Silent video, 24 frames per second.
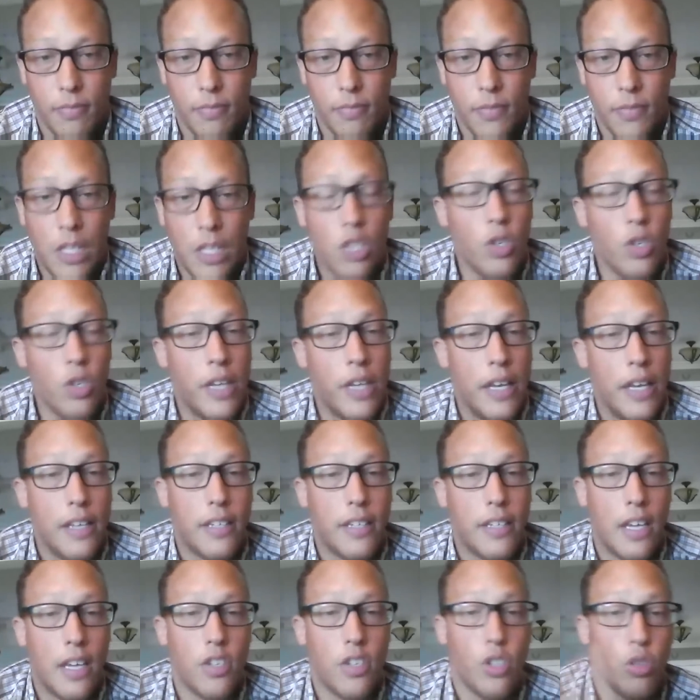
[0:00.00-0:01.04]
You get
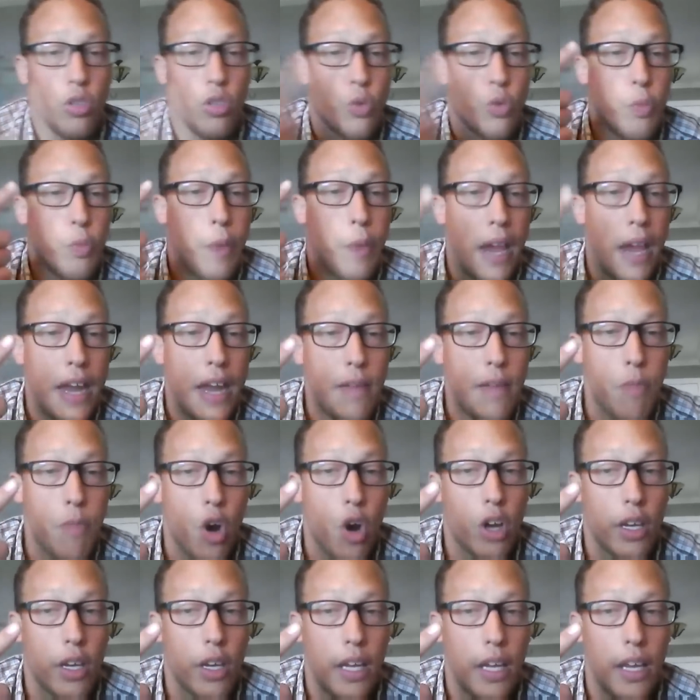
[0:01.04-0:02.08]
attention through paid
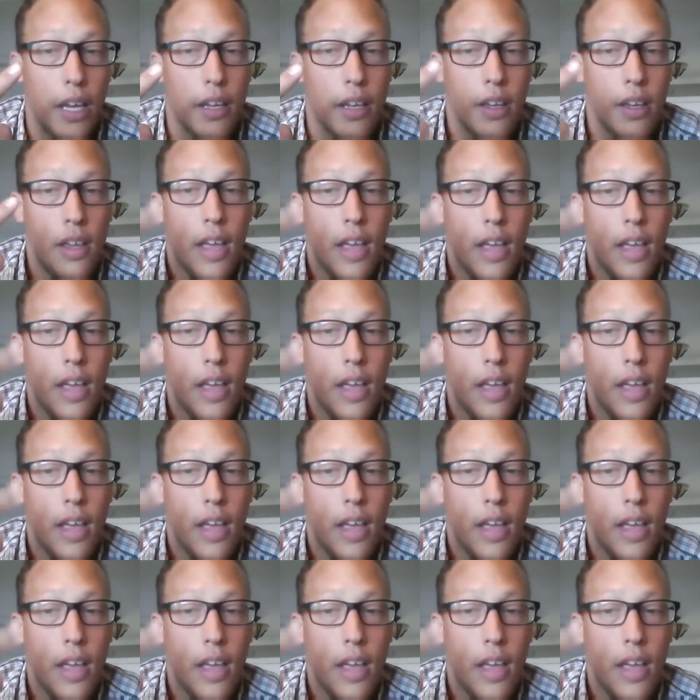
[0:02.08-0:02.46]
marketing